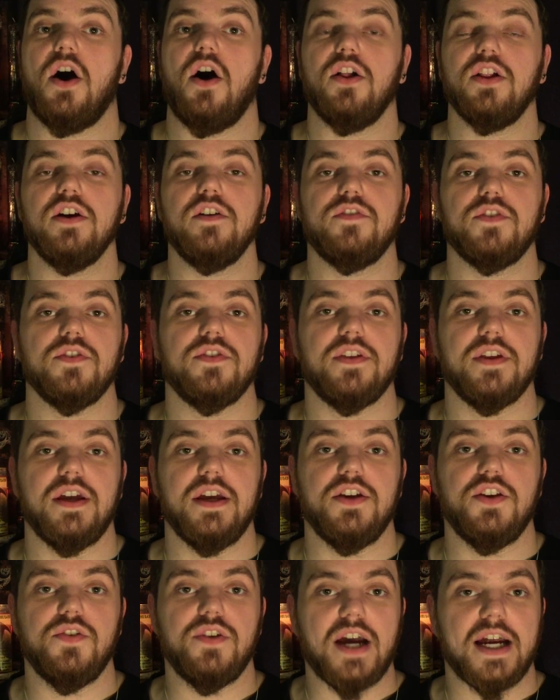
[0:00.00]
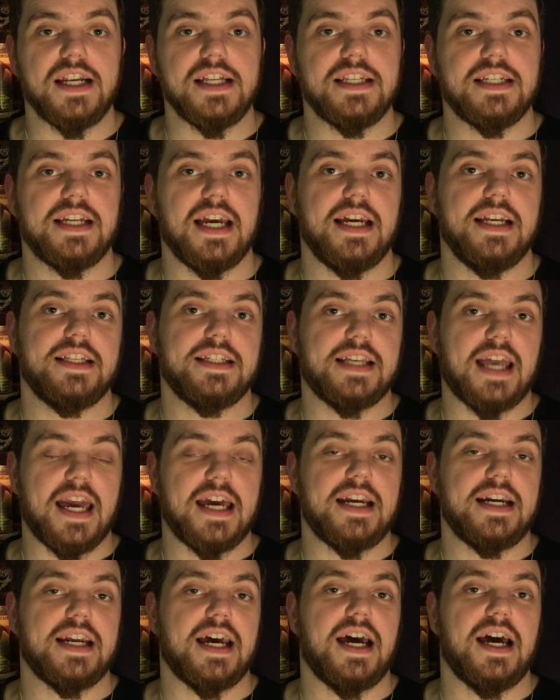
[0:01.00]
all over the United States,
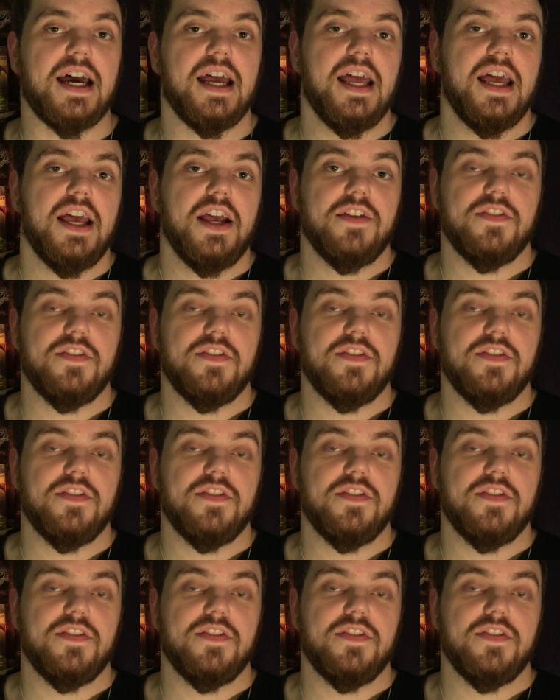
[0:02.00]
Canada,